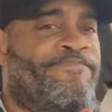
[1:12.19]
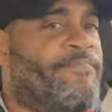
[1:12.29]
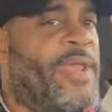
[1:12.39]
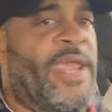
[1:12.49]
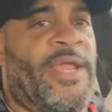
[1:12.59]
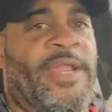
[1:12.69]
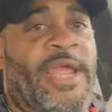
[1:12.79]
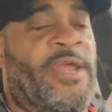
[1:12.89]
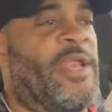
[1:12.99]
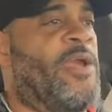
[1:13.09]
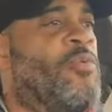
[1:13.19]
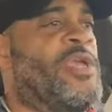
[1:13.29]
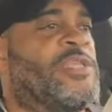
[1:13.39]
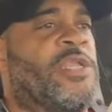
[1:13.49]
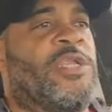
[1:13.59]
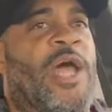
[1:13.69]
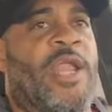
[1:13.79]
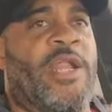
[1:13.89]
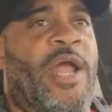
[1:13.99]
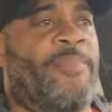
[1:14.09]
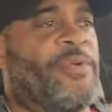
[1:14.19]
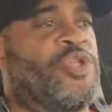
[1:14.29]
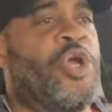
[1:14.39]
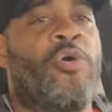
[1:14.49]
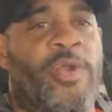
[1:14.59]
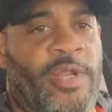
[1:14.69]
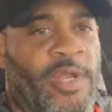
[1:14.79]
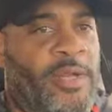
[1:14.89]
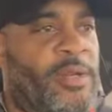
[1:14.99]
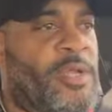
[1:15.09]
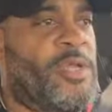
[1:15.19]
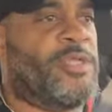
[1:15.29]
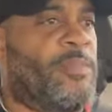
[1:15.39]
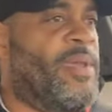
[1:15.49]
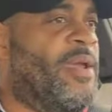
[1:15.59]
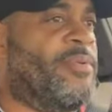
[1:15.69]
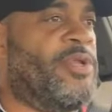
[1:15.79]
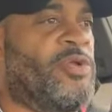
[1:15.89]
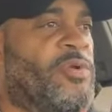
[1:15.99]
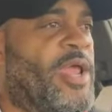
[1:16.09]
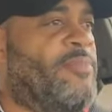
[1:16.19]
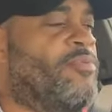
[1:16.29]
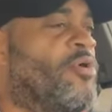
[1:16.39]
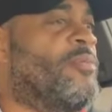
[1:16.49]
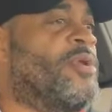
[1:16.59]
man, they, they wasted not an opportunity to be able to do that, boy.